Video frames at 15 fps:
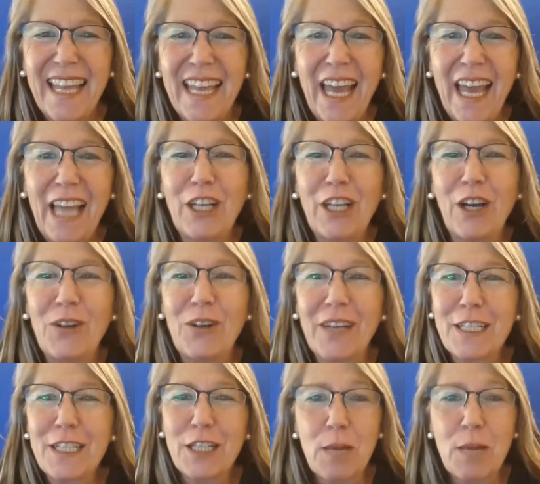Hello,
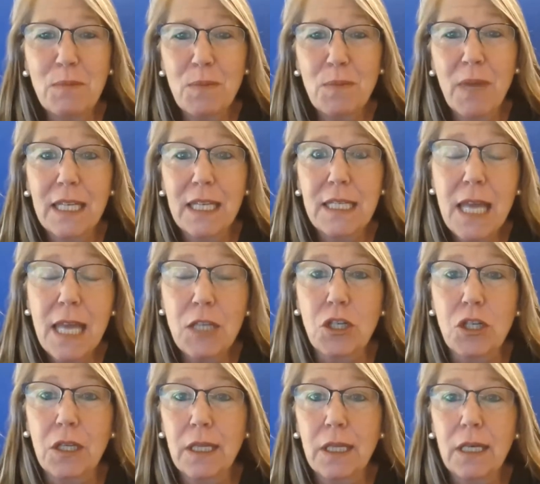it's come to my
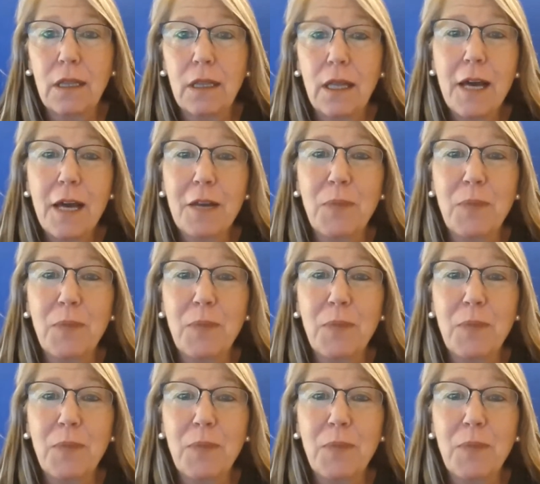attention that a lot of